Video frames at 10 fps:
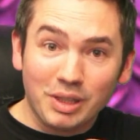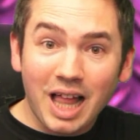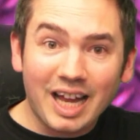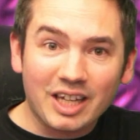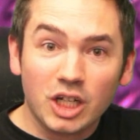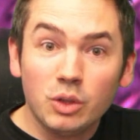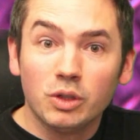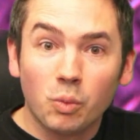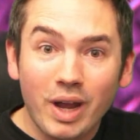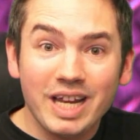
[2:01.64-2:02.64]
Black. Who
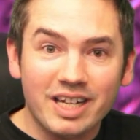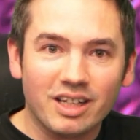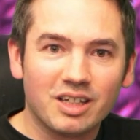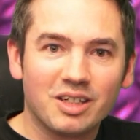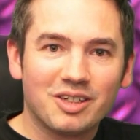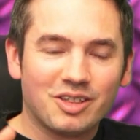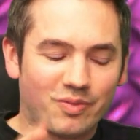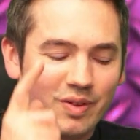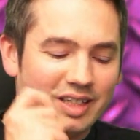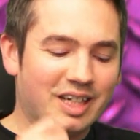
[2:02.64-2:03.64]
will win?
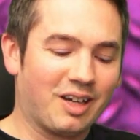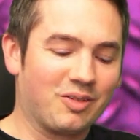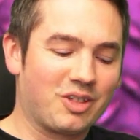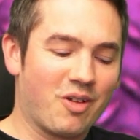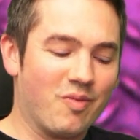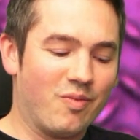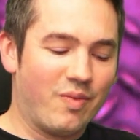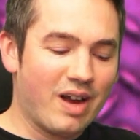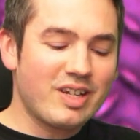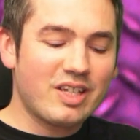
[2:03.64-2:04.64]
Find out
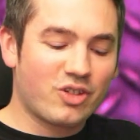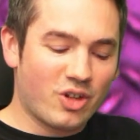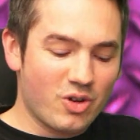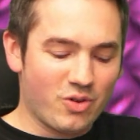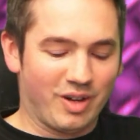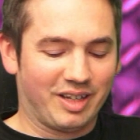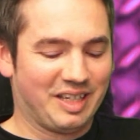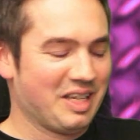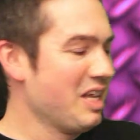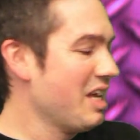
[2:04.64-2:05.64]
very soon
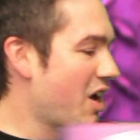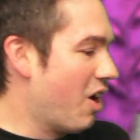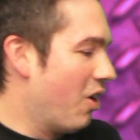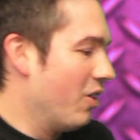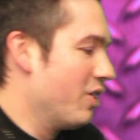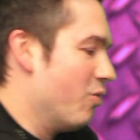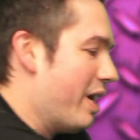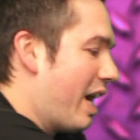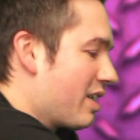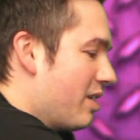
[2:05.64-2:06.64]
on
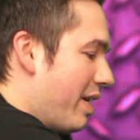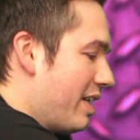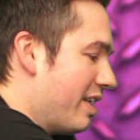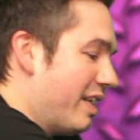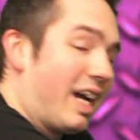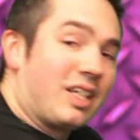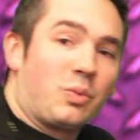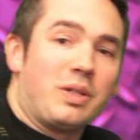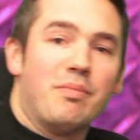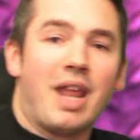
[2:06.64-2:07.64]
Reactivated as
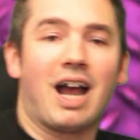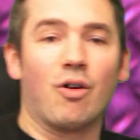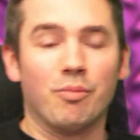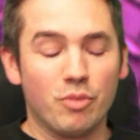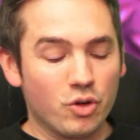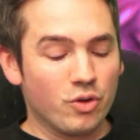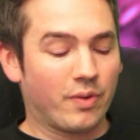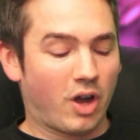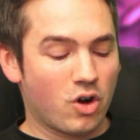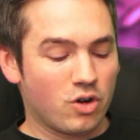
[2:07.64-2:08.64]
we now
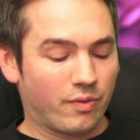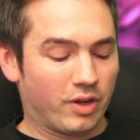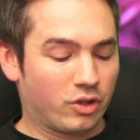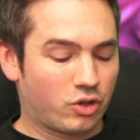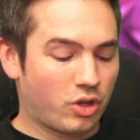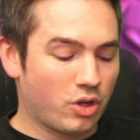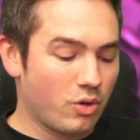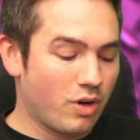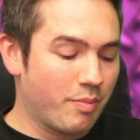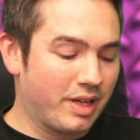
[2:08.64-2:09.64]
move over
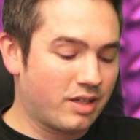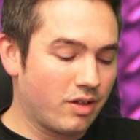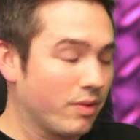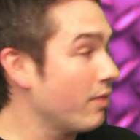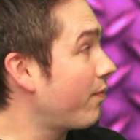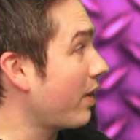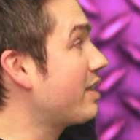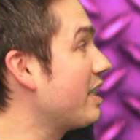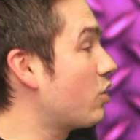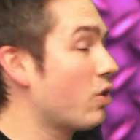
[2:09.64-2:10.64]
to a bit of
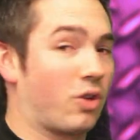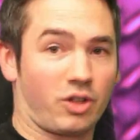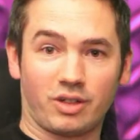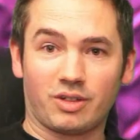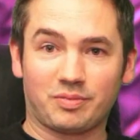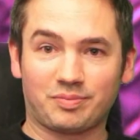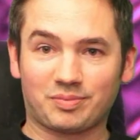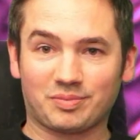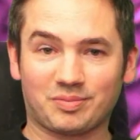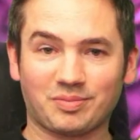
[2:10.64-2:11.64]
fighting talk.
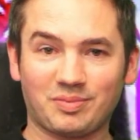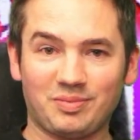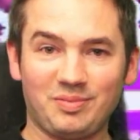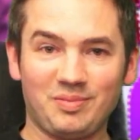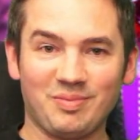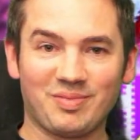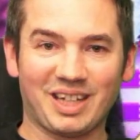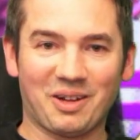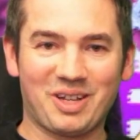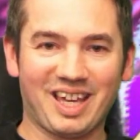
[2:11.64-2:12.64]

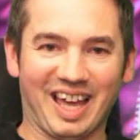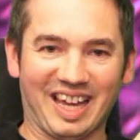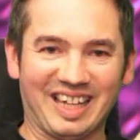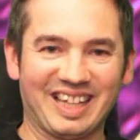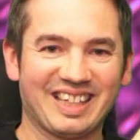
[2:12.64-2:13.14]
Okay.